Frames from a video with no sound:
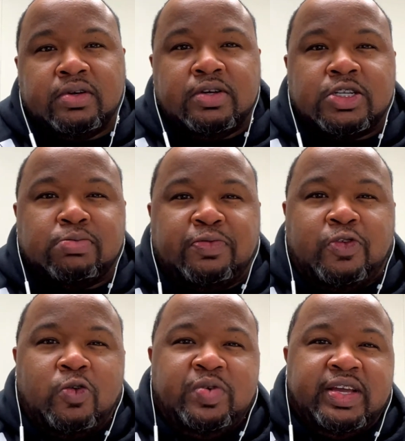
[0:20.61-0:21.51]
So
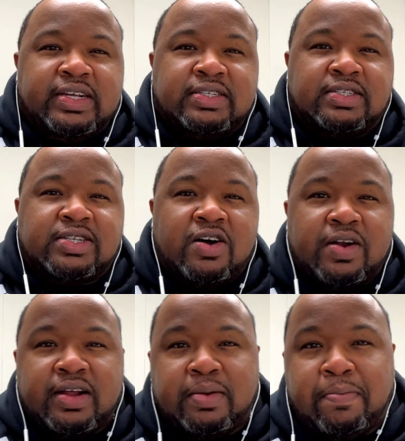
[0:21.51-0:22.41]
before we get
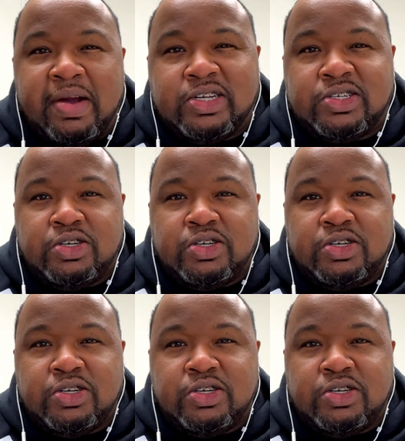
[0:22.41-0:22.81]
started, make sure